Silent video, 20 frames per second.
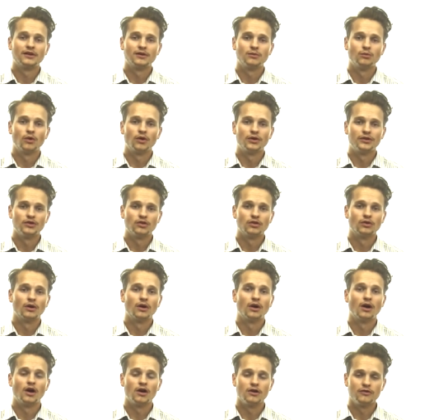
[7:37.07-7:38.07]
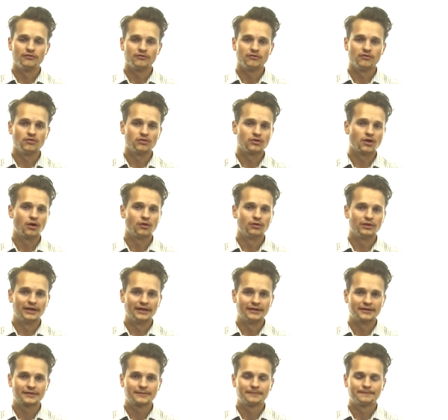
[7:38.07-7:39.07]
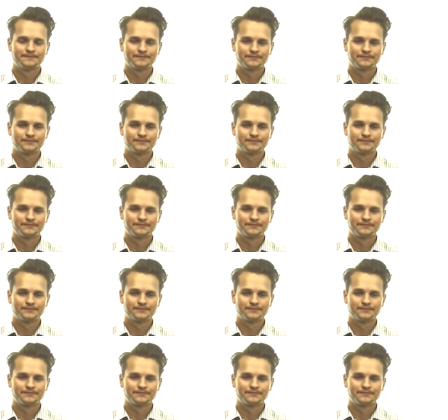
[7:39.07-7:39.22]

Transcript: on what your overall goal is.